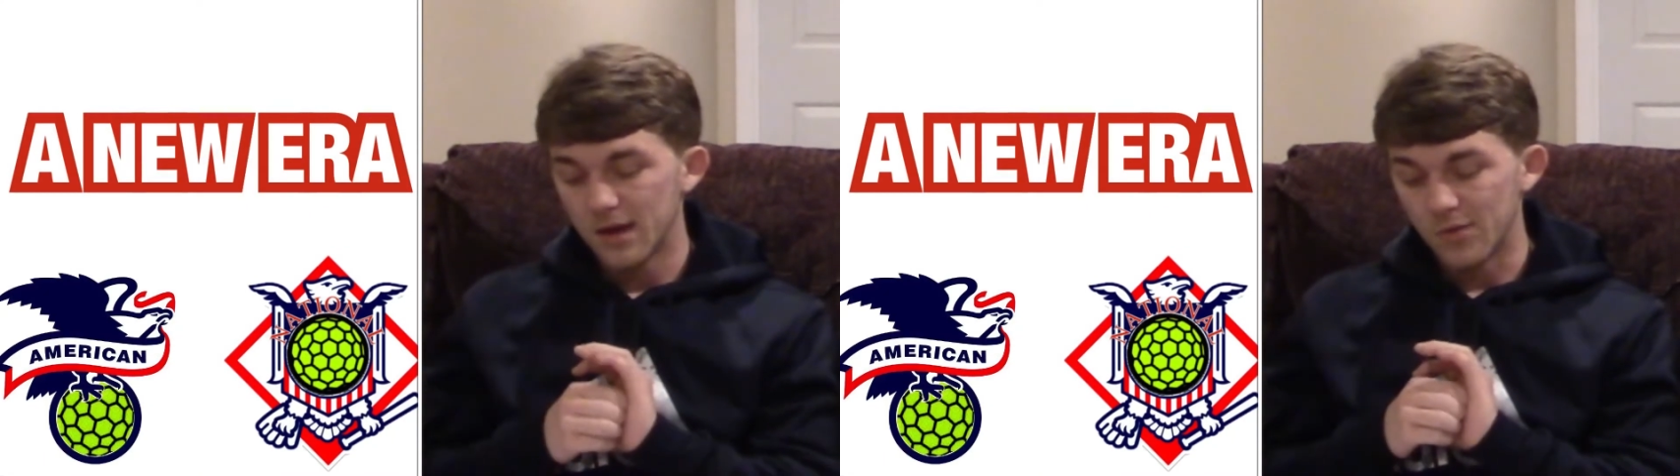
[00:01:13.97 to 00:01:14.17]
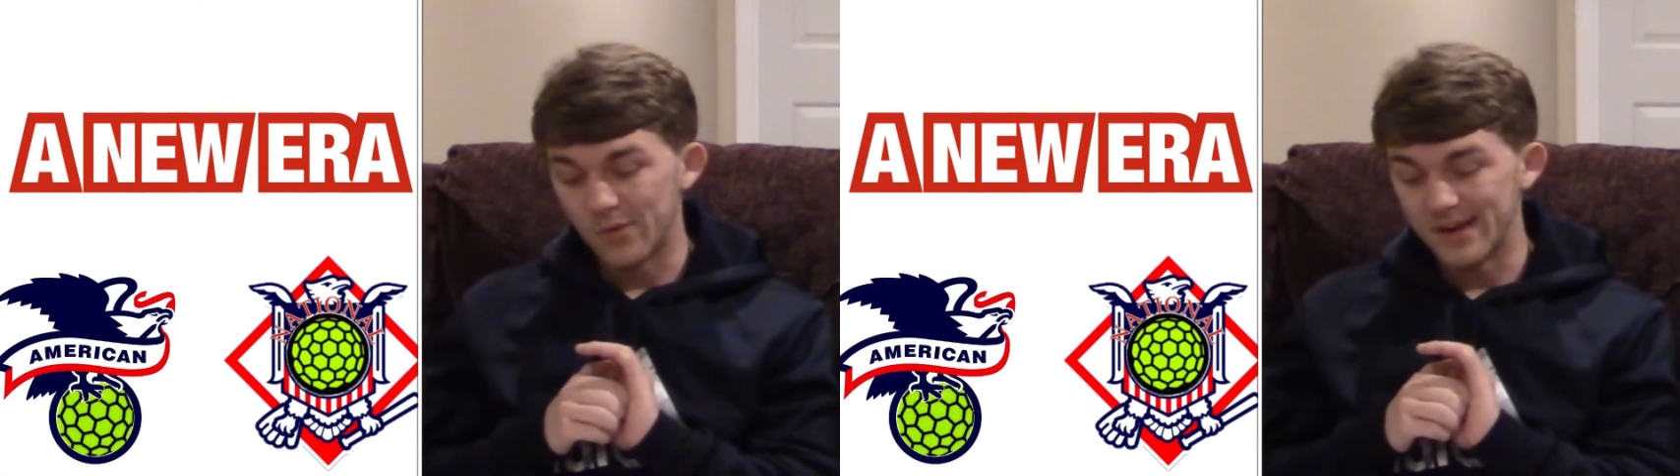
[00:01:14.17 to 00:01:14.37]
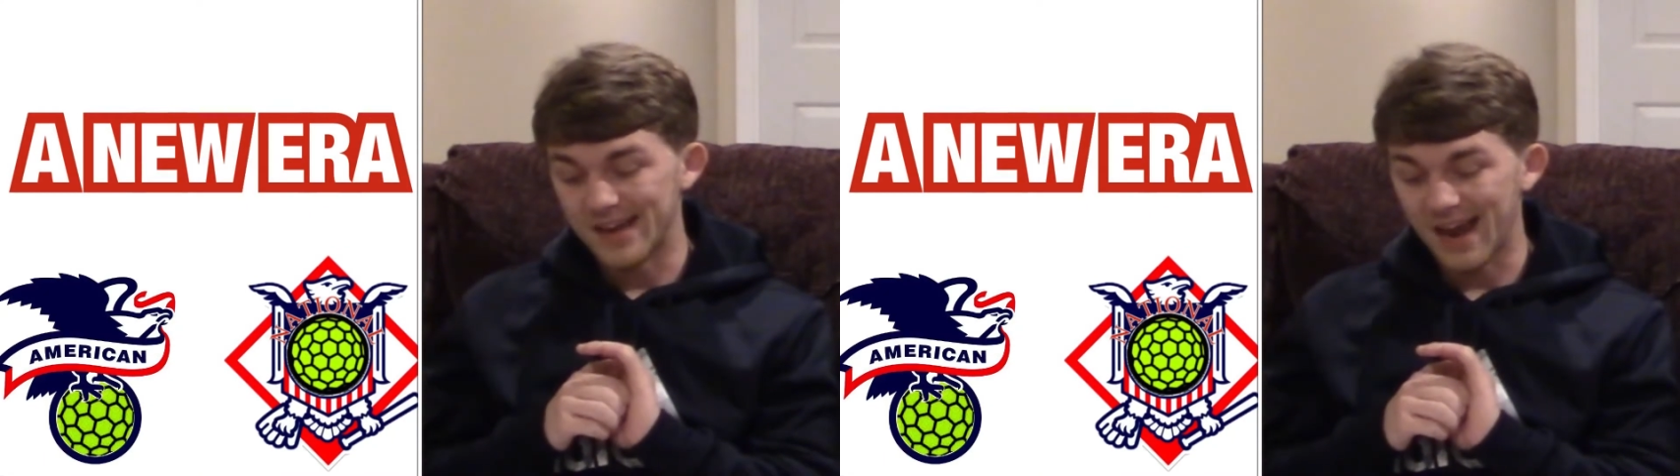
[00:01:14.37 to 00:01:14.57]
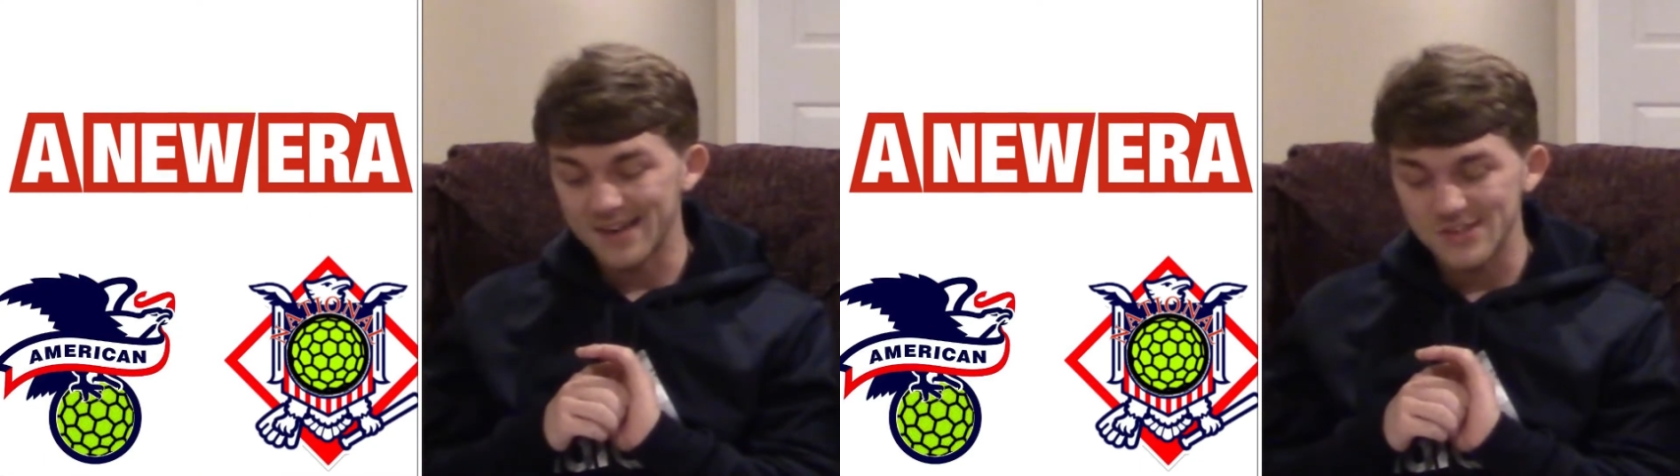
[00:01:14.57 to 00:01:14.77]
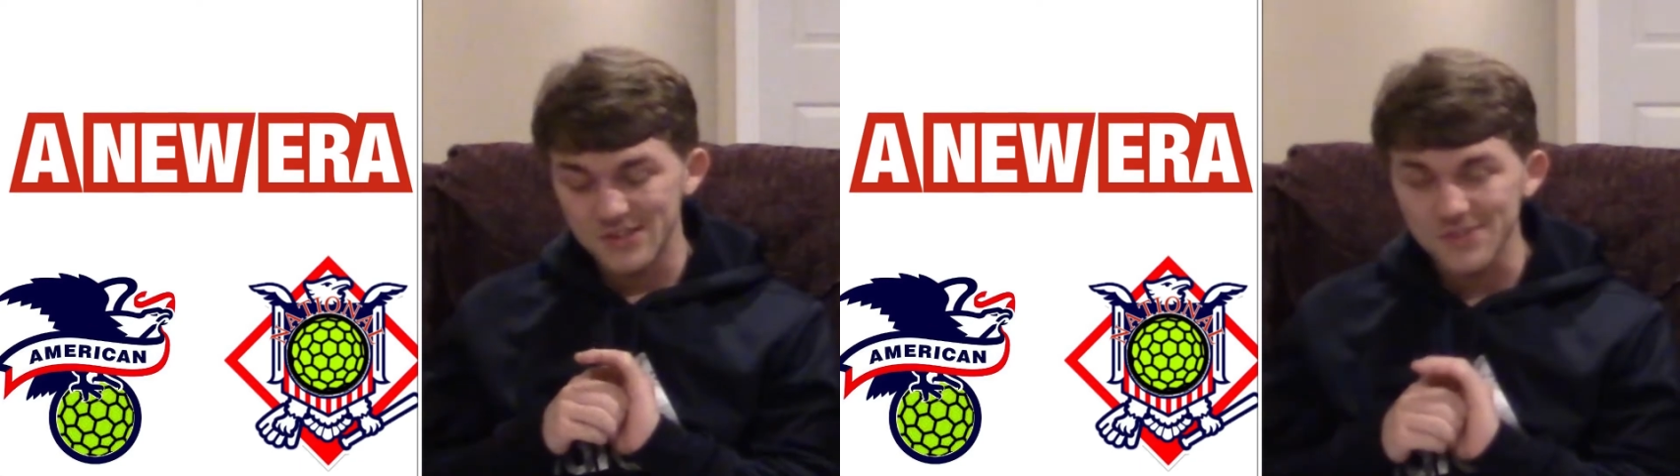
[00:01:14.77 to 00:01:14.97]
We kind
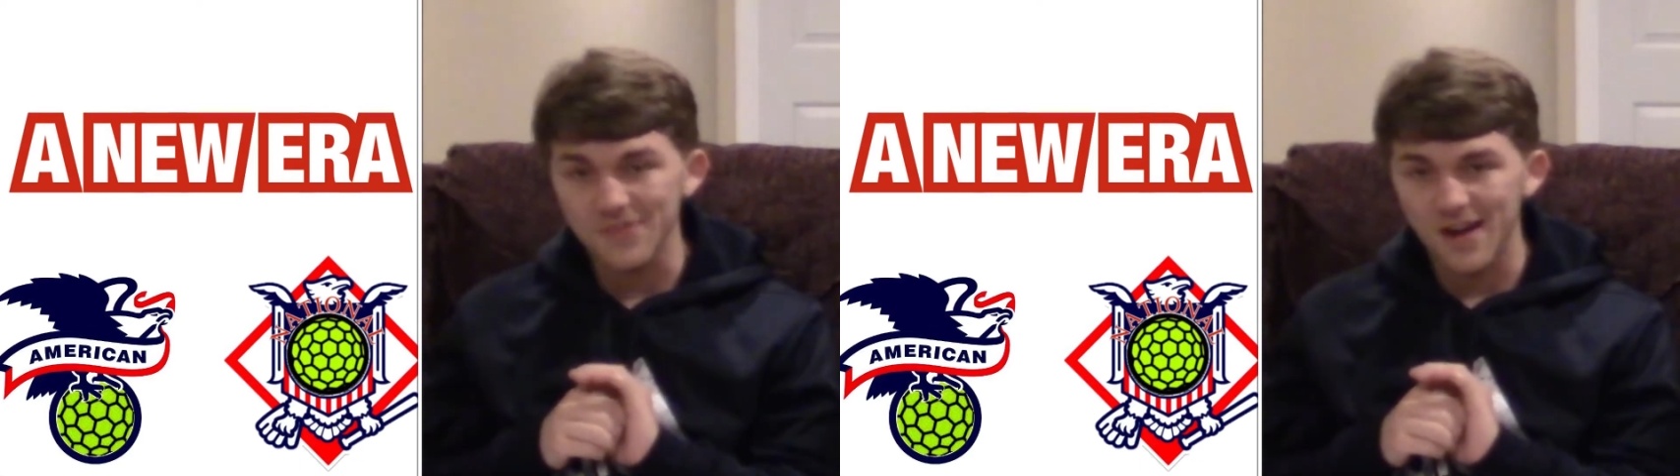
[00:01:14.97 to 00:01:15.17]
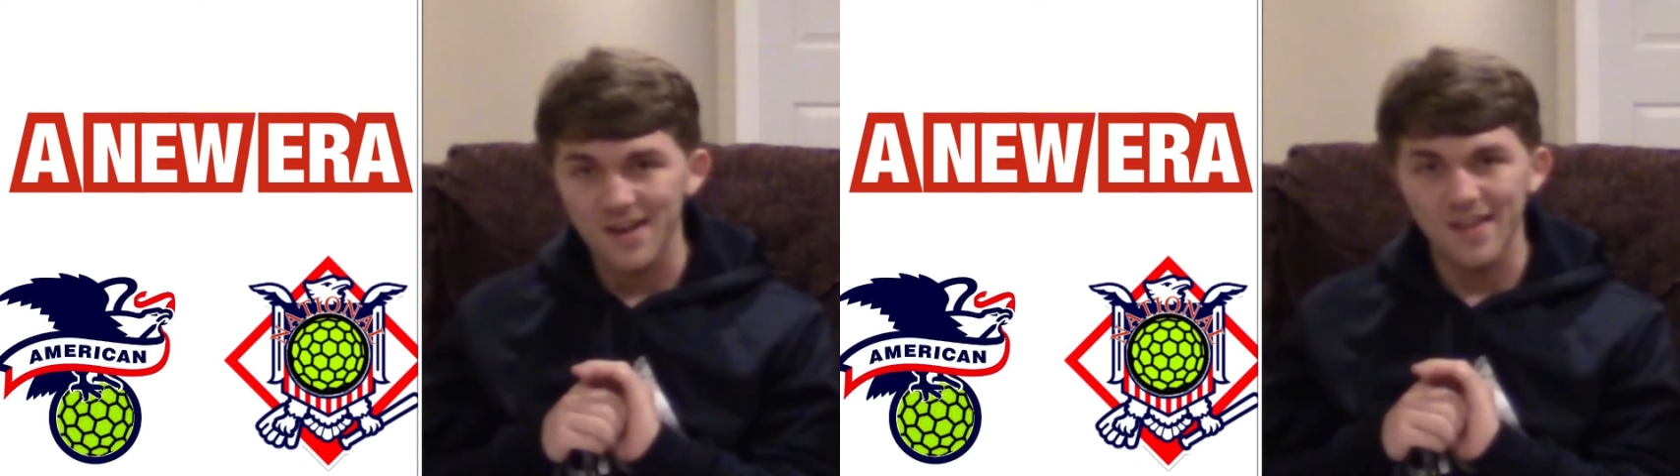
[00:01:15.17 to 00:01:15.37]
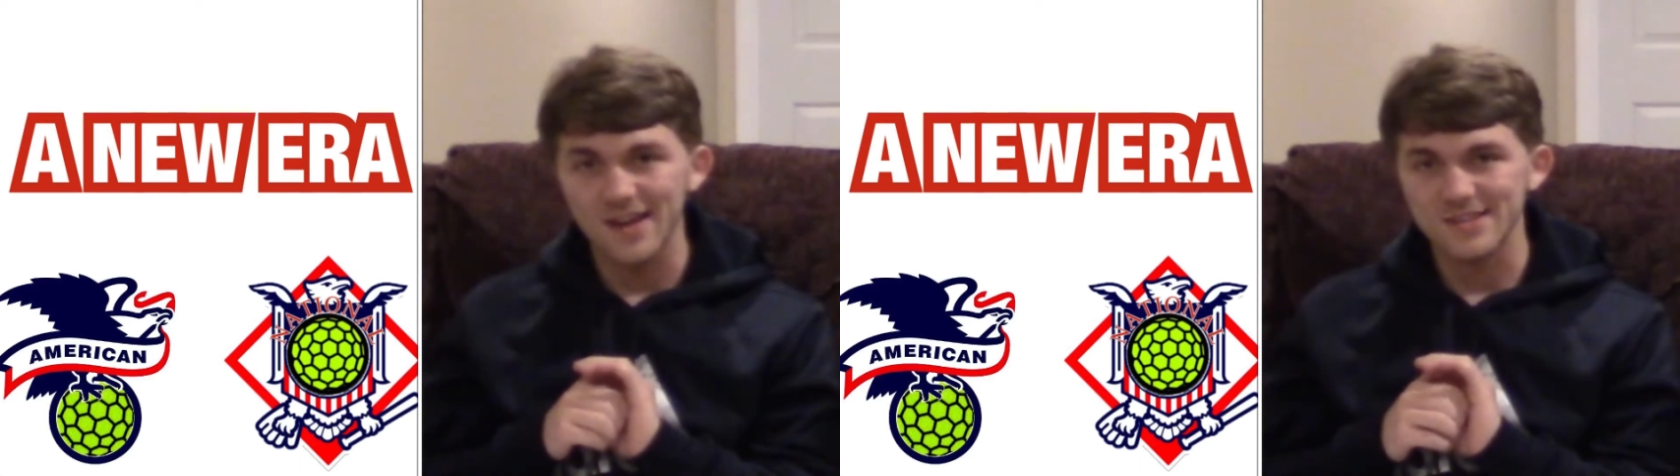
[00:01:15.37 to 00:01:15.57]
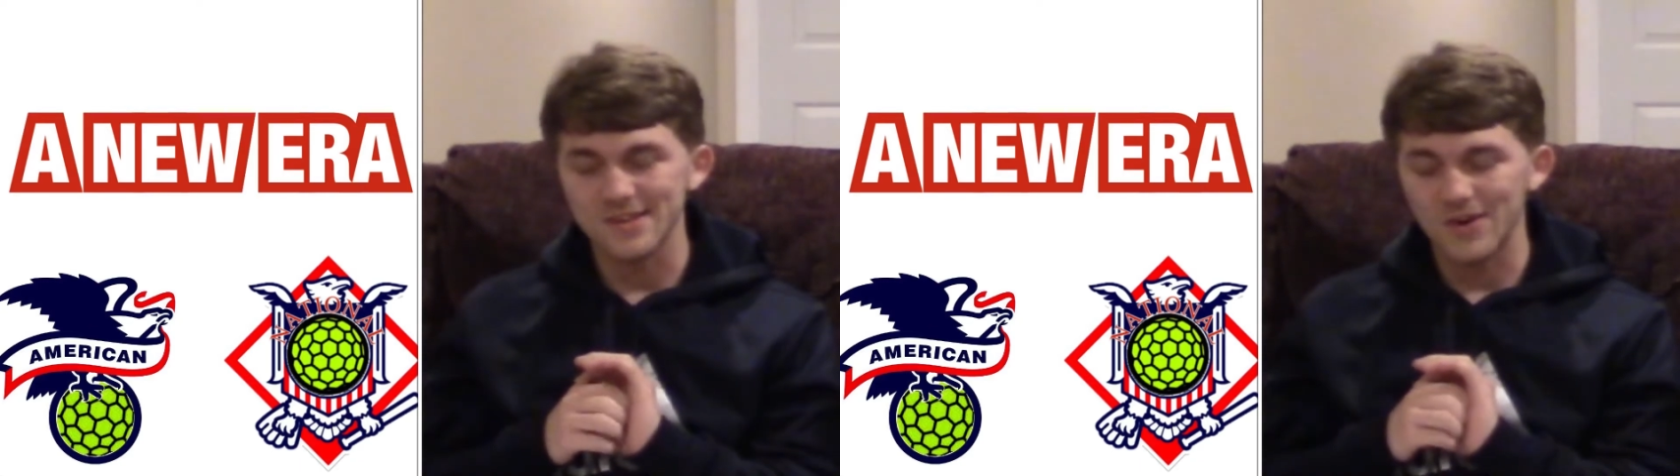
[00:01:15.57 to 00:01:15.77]
of just finalized it all.